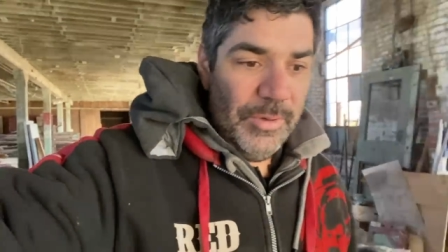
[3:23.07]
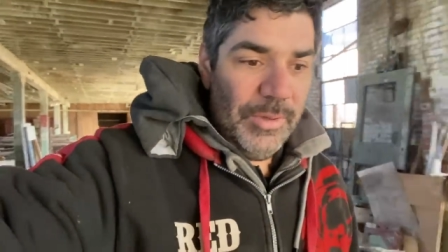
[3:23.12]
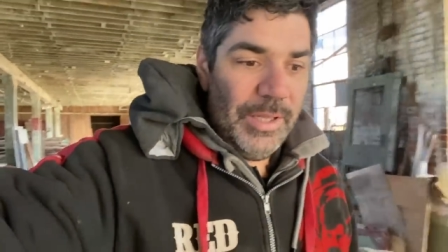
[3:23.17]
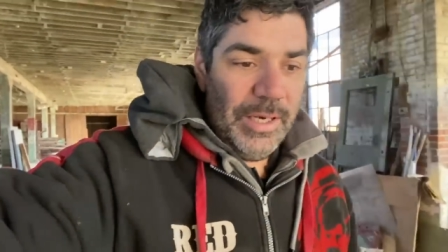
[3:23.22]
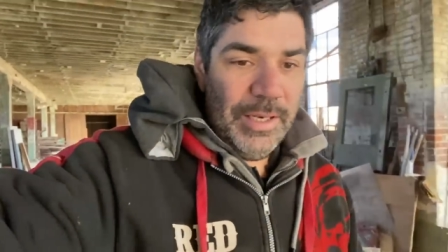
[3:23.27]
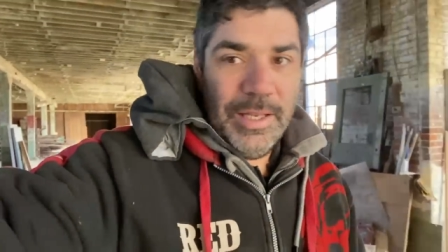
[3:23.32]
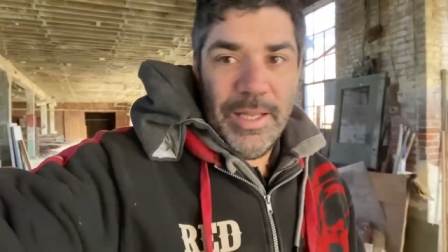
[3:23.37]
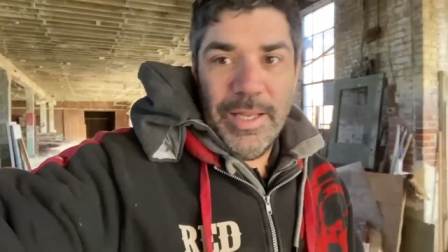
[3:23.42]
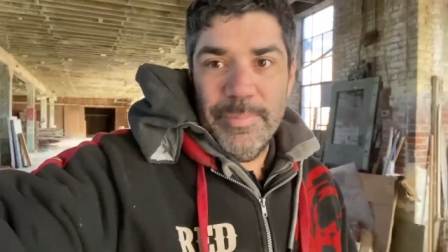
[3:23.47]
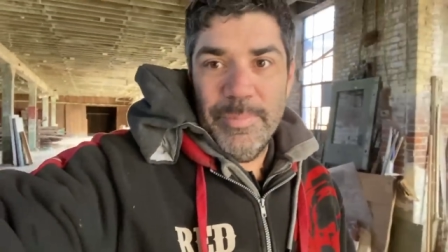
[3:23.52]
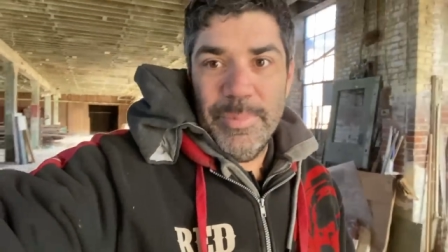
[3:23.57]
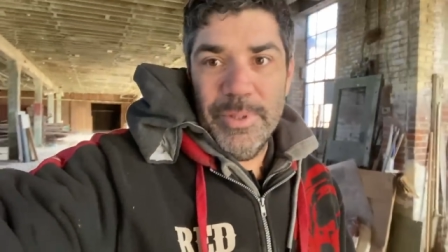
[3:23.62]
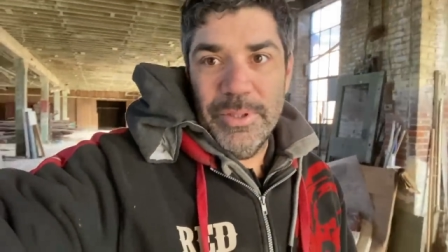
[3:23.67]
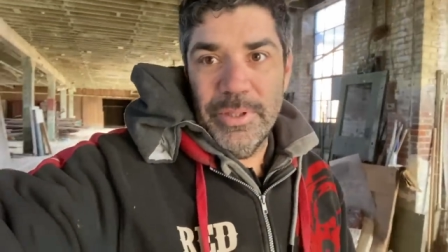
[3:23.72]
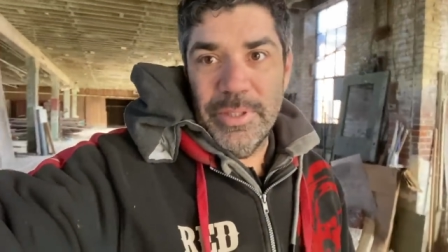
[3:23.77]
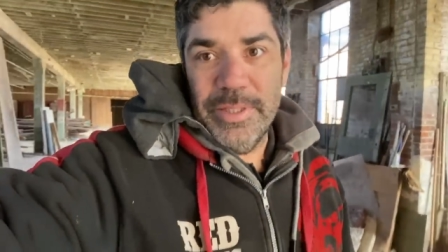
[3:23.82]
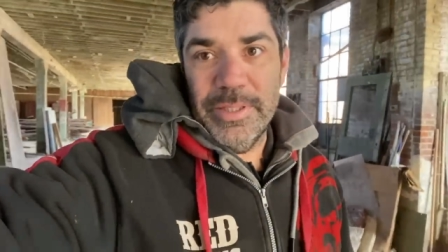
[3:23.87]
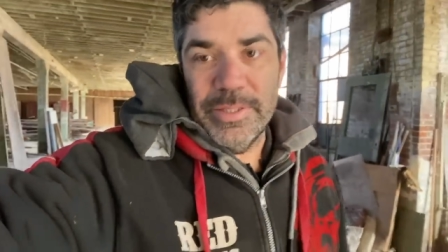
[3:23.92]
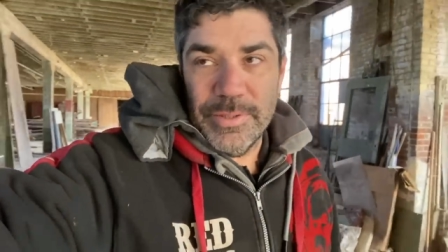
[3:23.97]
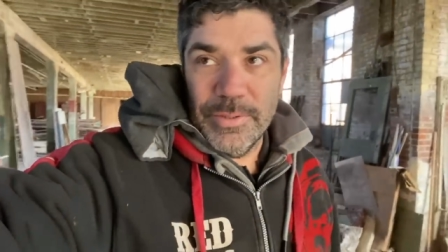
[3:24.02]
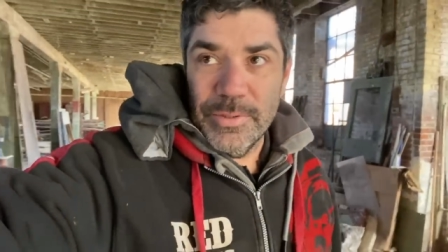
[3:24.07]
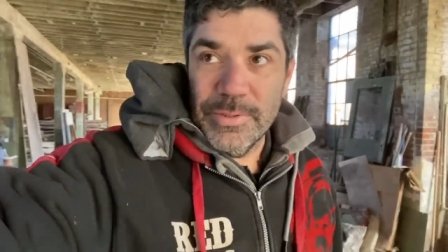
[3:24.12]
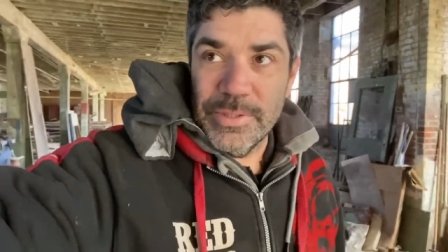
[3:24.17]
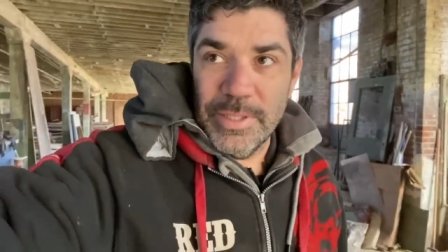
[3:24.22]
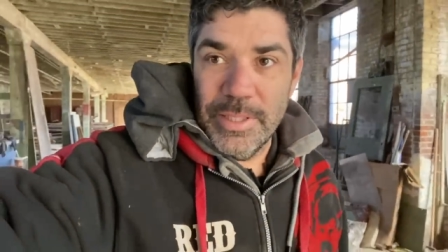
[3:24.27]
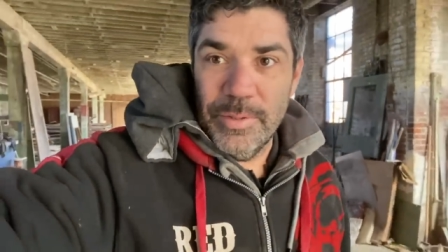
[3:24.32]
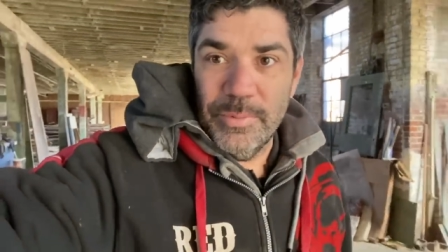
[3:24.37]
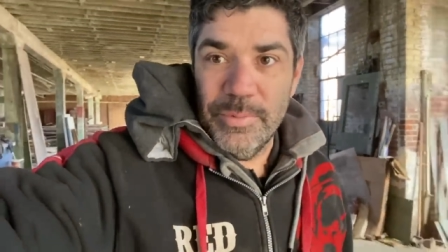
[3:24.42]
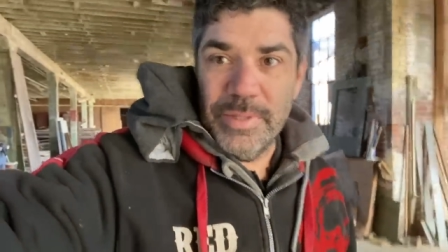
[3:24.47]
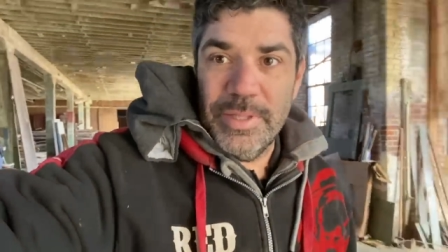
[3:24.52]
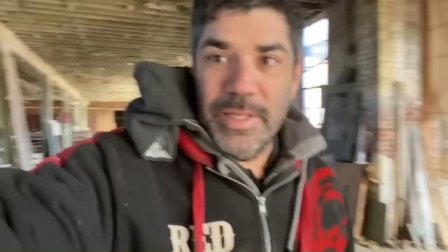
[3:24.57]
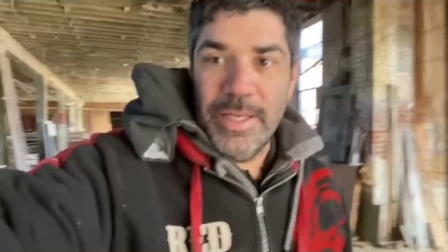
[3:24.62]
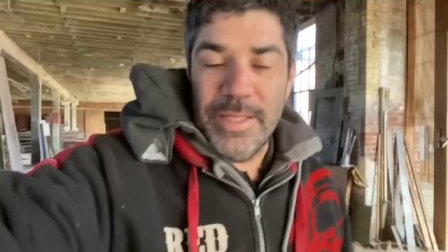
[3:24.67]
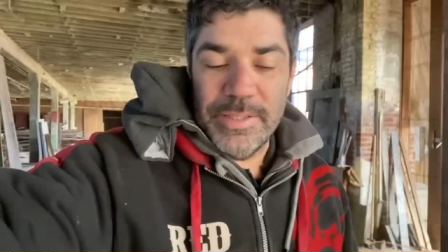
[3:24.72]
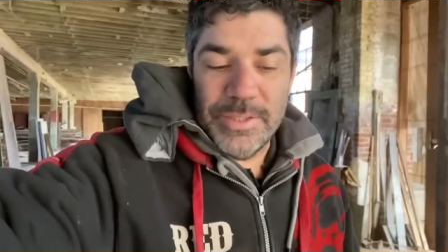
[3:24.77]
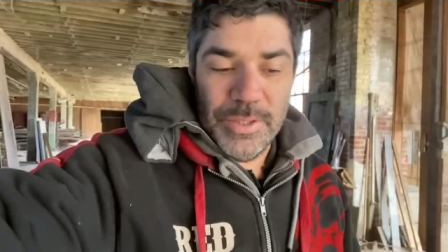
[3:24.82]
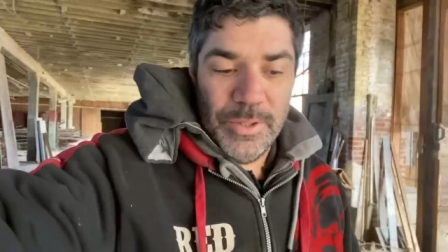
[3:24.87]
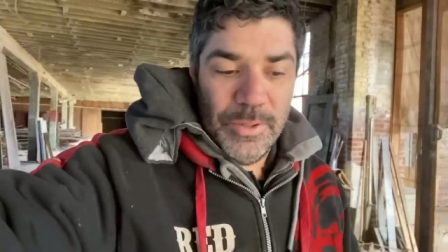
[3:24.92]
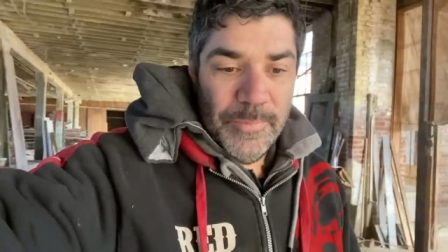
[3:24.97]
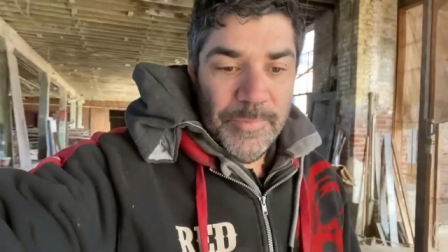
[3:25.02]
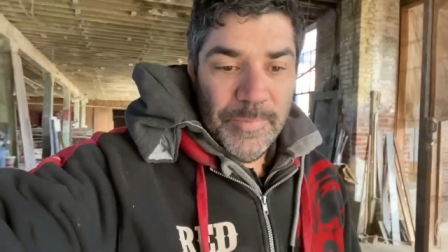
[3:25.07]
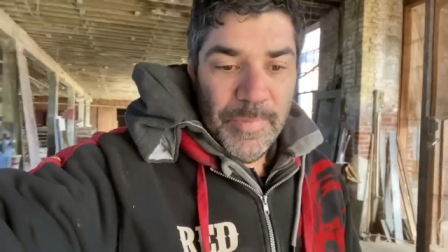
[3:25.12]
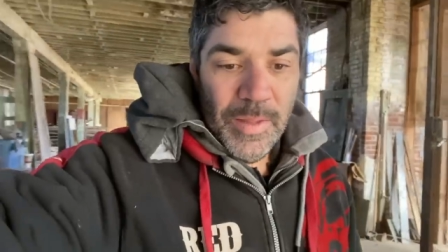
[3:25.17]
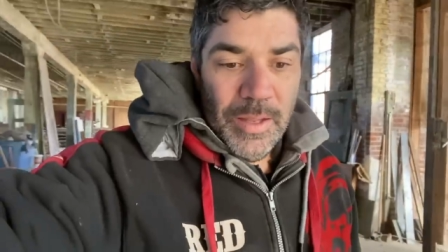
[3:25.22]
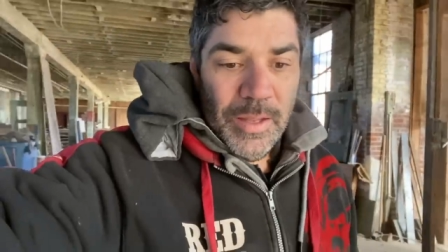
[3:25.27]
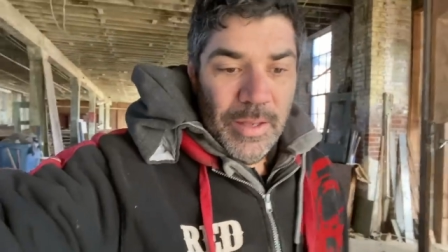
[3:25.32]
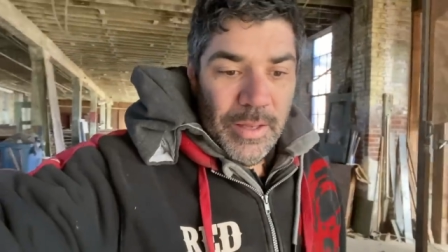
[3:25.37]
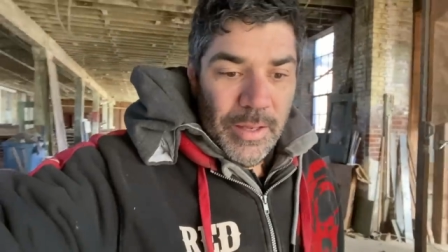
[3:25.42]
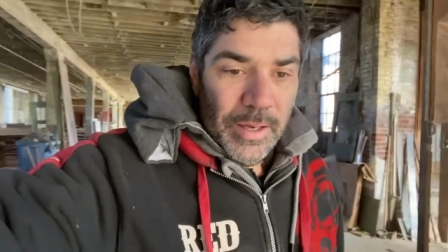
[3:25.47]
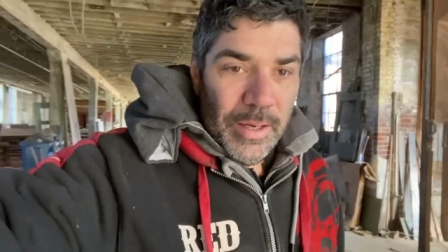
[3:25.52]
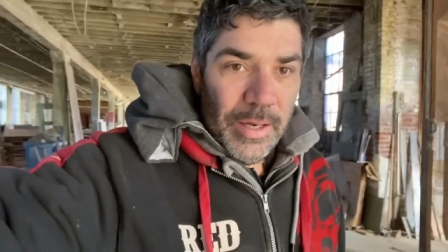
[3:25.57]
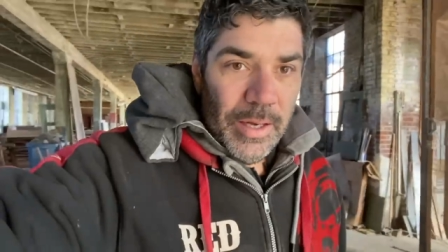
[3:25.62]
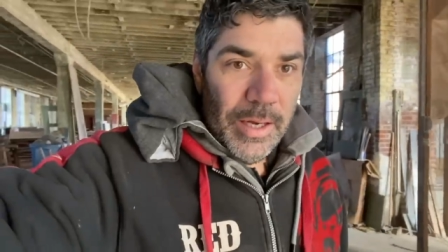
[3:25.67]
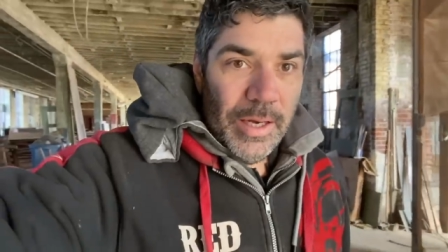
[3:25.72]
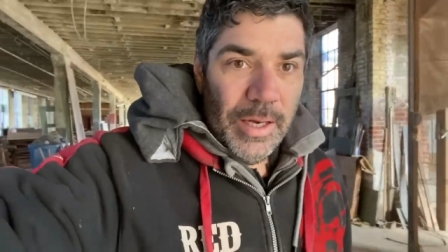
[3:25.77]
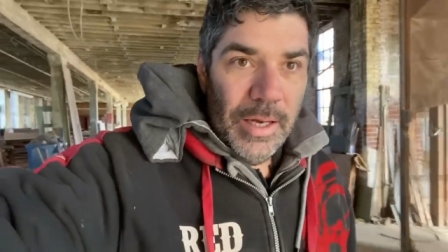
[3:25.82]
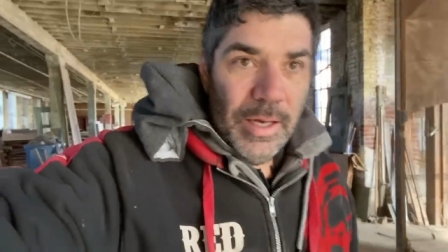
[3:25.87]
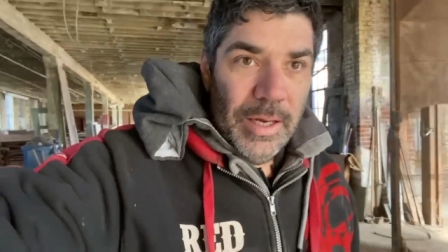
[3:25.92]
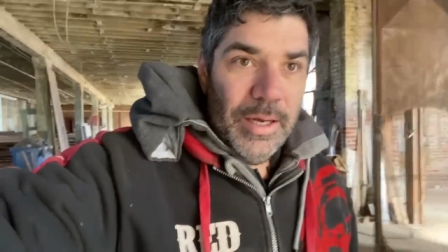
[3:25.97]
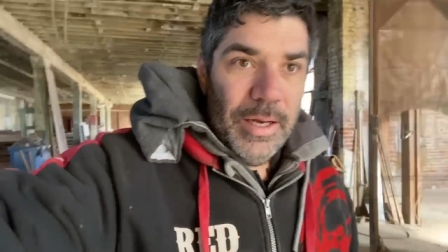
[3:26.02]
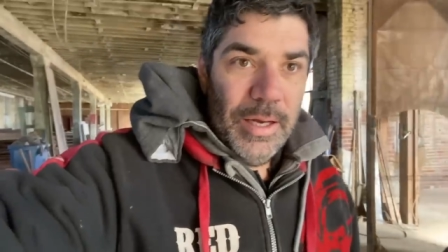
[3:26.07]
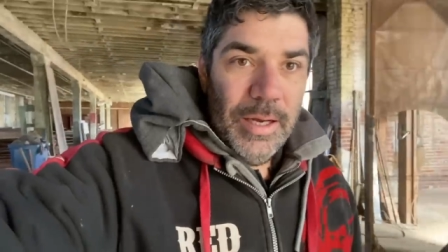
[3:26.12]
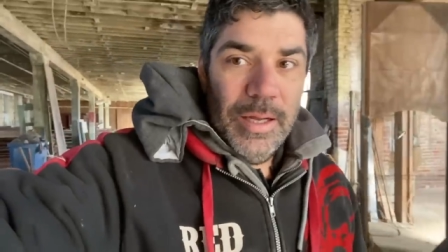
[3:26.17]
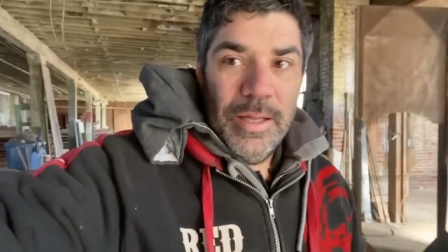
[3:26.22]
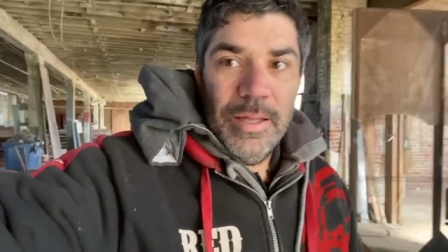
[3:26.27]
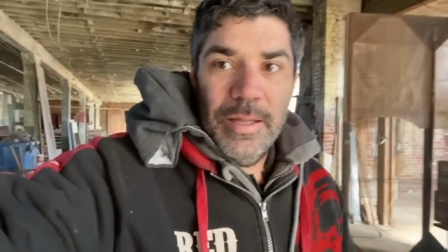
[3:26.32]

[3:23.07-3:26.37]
a lot of liability associated with that. So, uh,